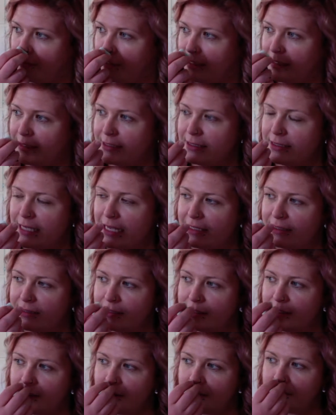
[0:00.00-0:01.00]
scent
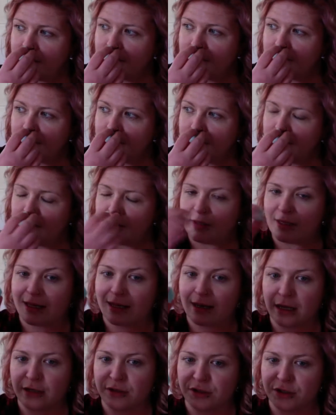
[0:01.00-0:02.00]
with that
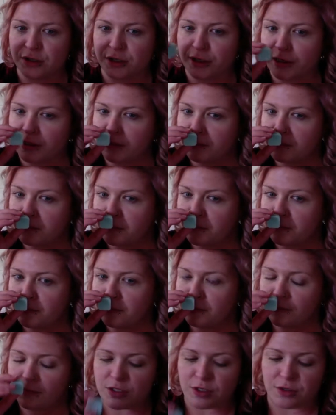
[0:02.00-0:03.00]
undertone
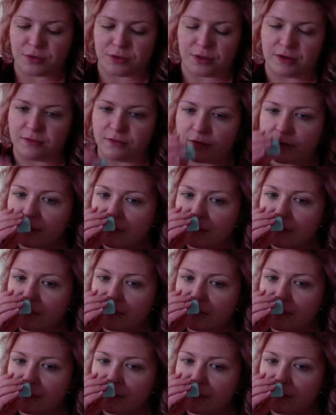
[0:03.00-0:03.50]
of